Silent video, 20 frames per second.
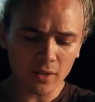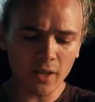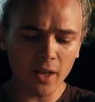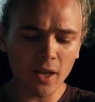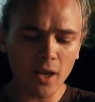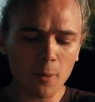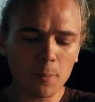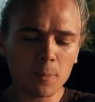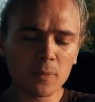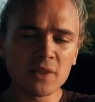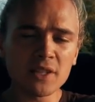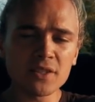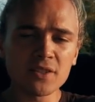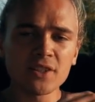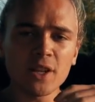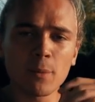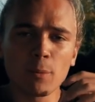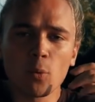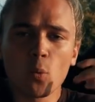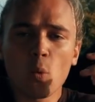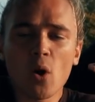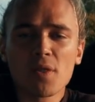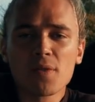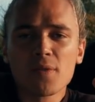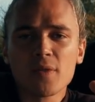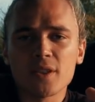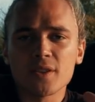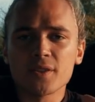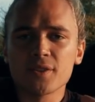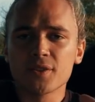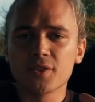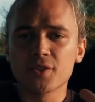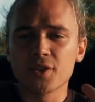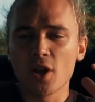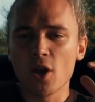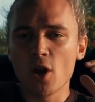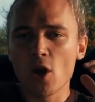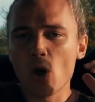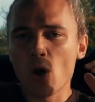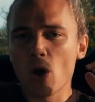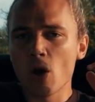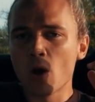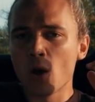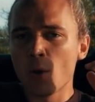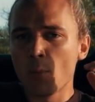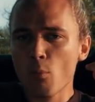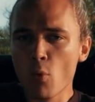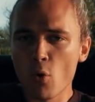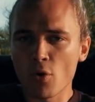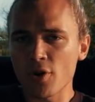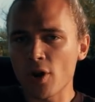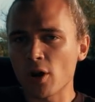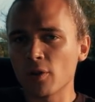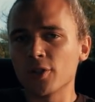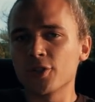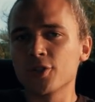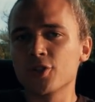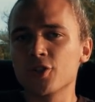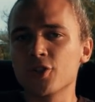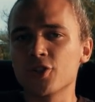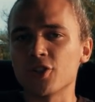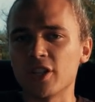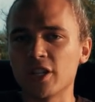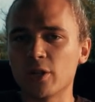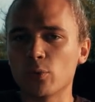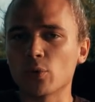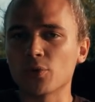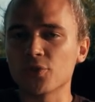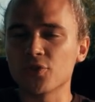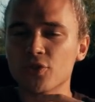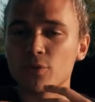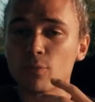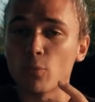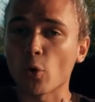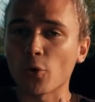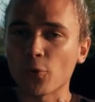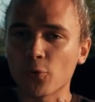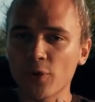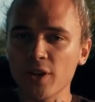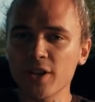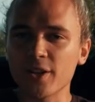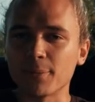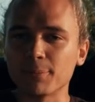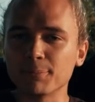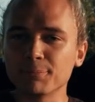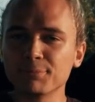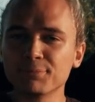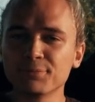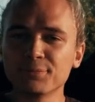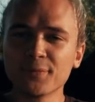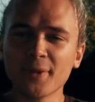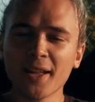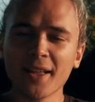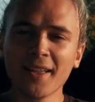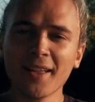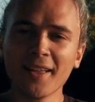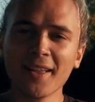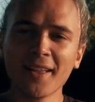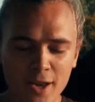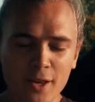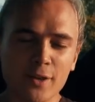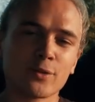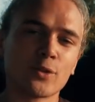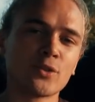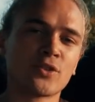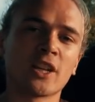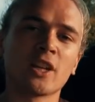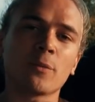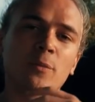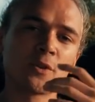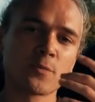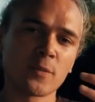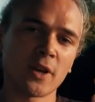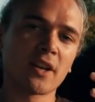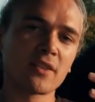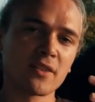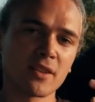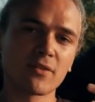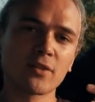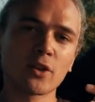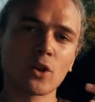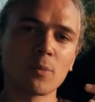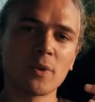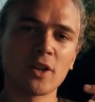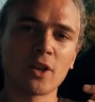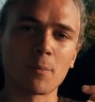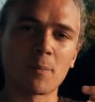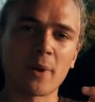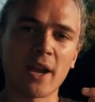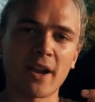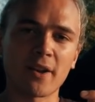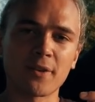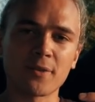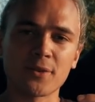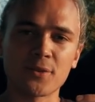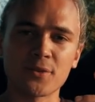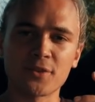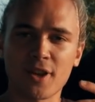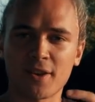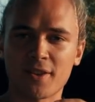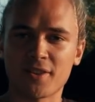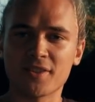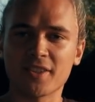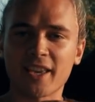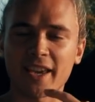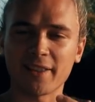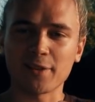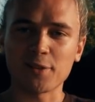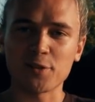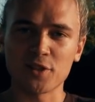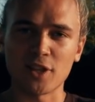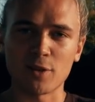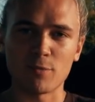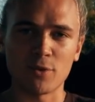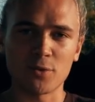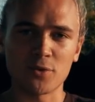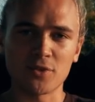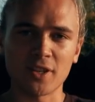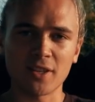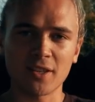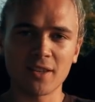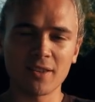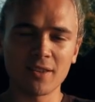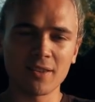Lesson number 1 is more knowledge equals more freedom. To study perspective could be compared to study scales in music.